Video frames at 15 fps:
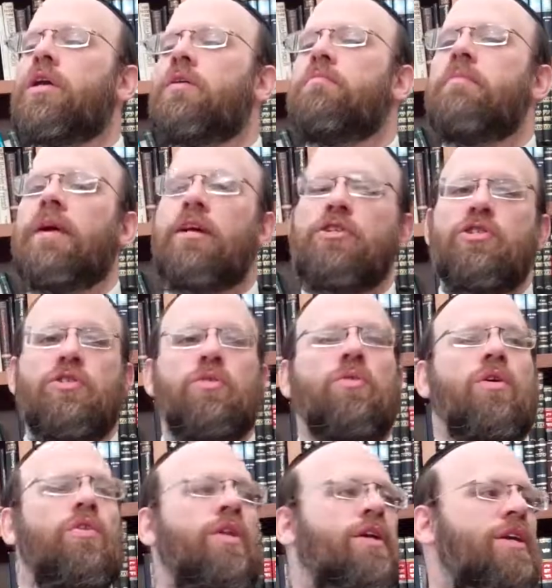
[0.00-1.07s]
to make
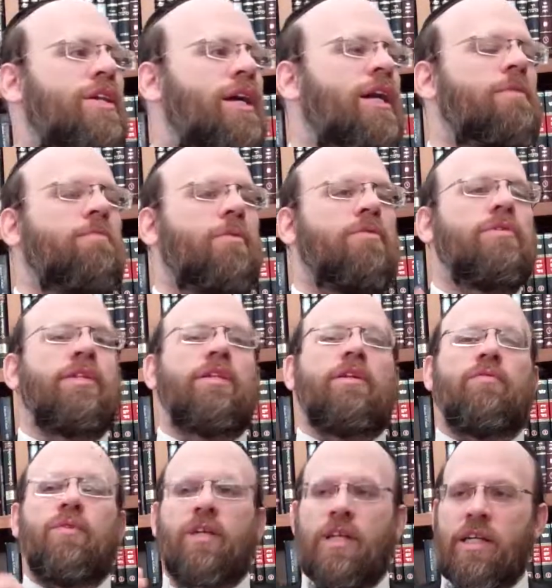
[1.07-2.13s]
sure that you're not a person
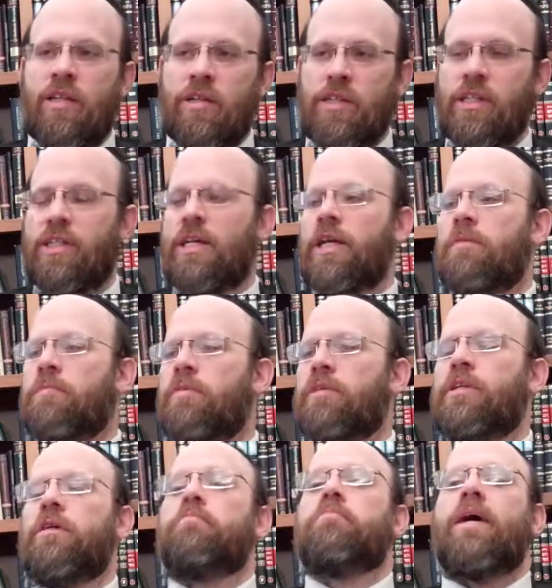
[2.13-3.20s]
of rechilas, you're not a
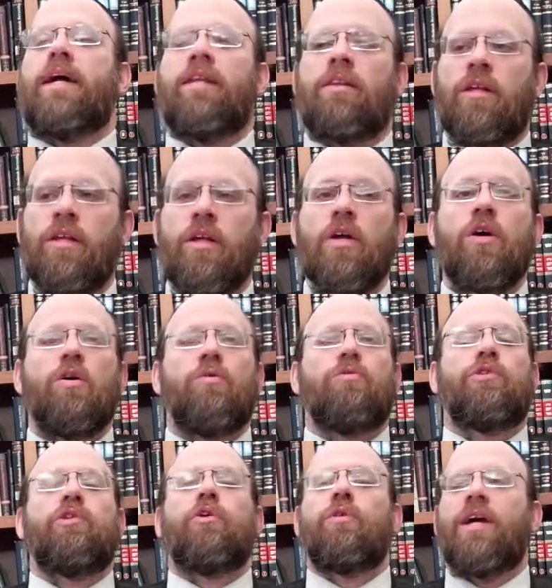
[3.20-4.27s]
person of peddler
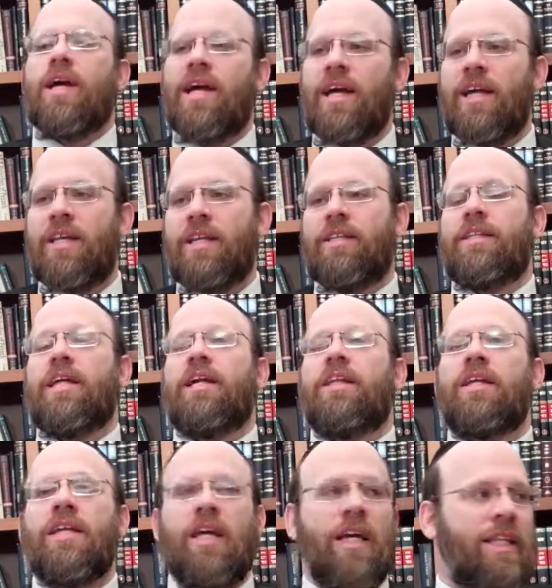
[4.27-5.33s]
who's going ahead and
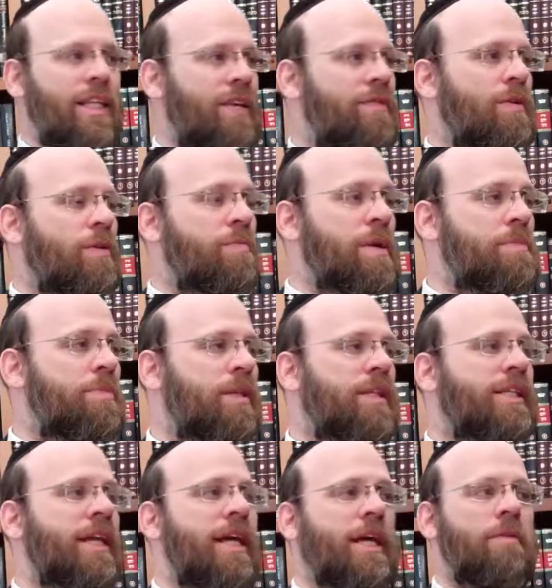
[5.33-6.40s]
telling negativity what people are
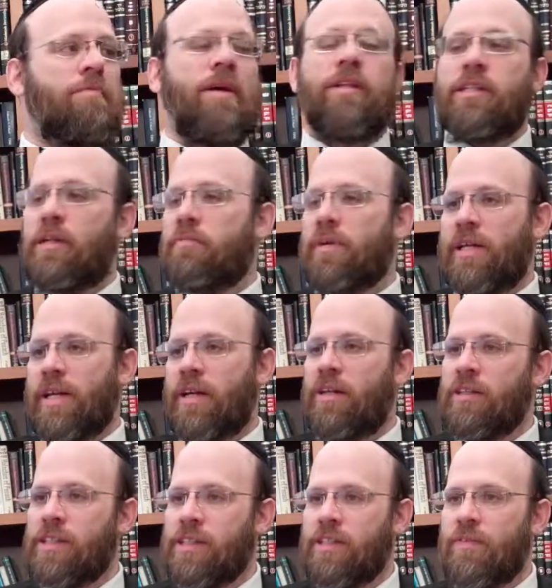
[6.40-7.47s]
saying about somebody
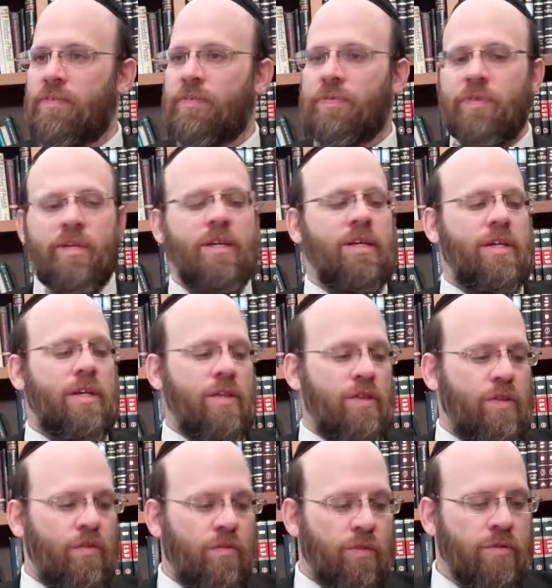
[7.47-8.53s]
else,
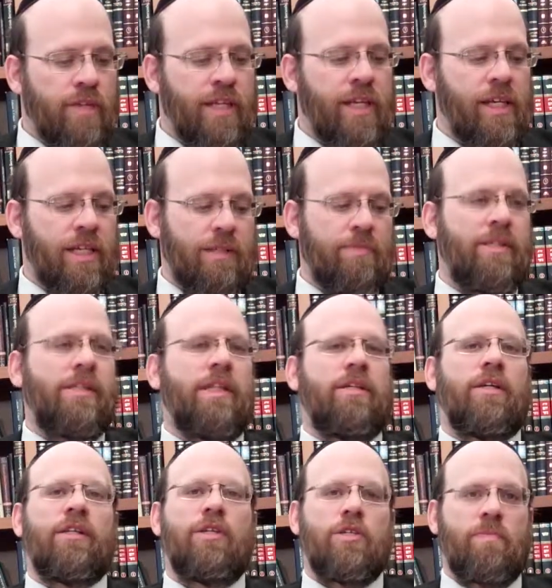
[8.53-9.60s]
the first thing is
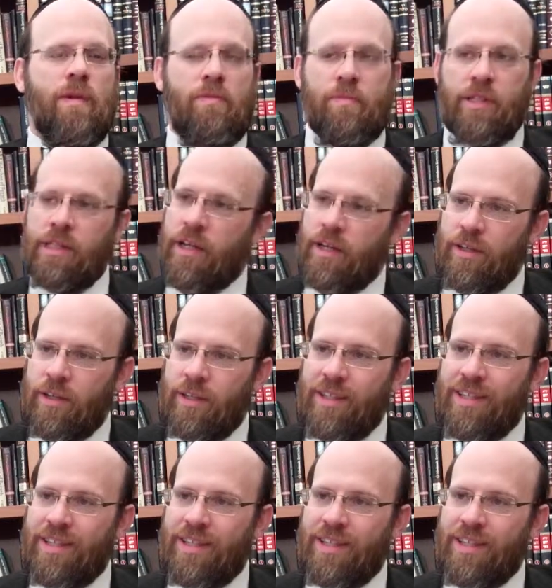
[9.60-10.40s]
b'seder tishbara misecha.